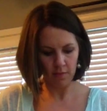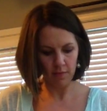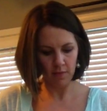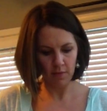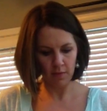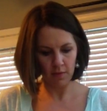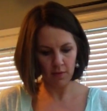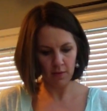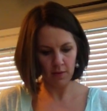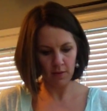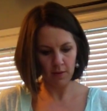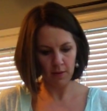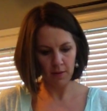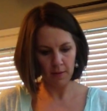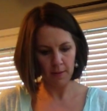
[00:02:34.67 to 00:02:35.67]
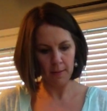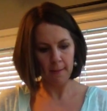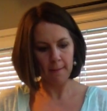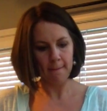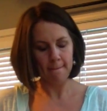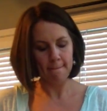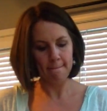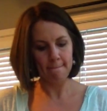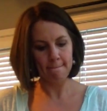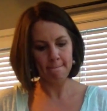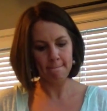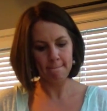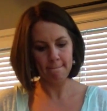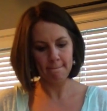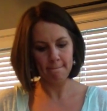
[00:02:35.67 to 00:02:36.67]

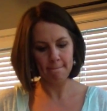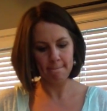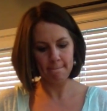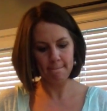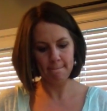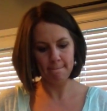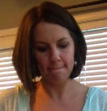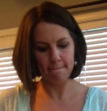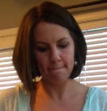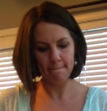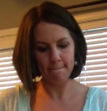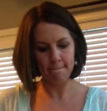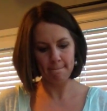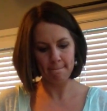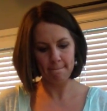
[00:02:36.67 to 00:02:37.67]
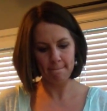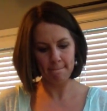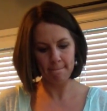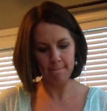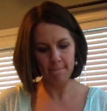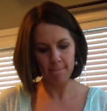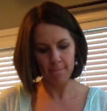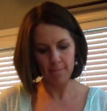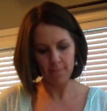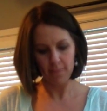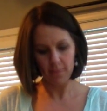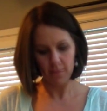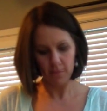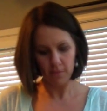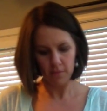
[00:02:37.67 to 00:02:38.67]

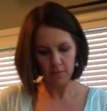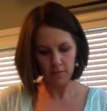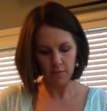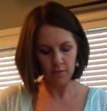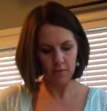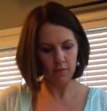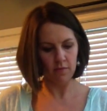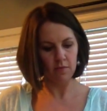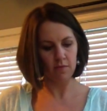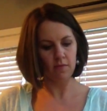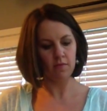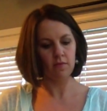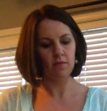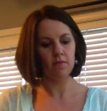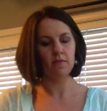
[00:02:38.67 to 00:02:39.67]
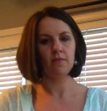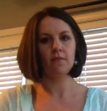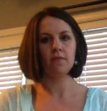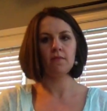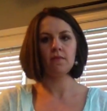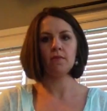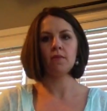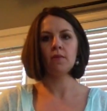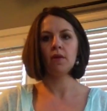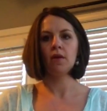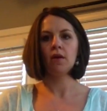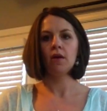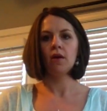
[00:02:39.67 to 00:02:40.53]
Nothing is said.